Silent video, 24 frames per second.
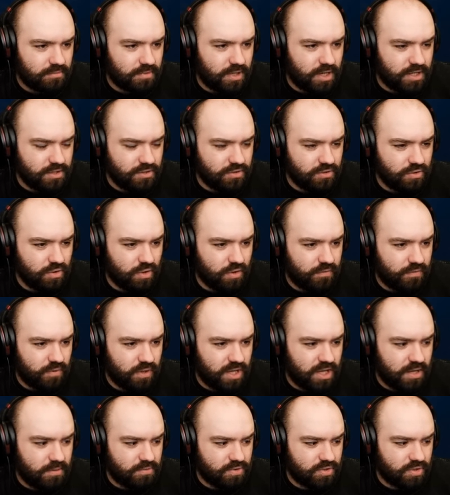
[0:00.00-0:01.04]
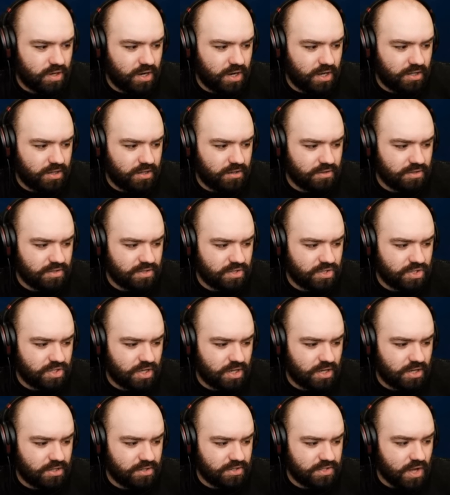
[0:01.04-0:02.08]
I do know if we keep trying, there is a
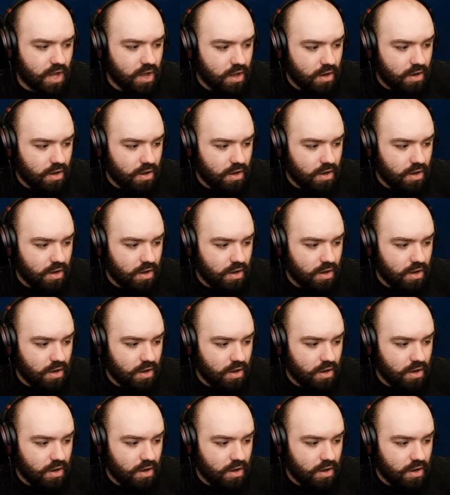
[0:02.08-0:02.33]
chance.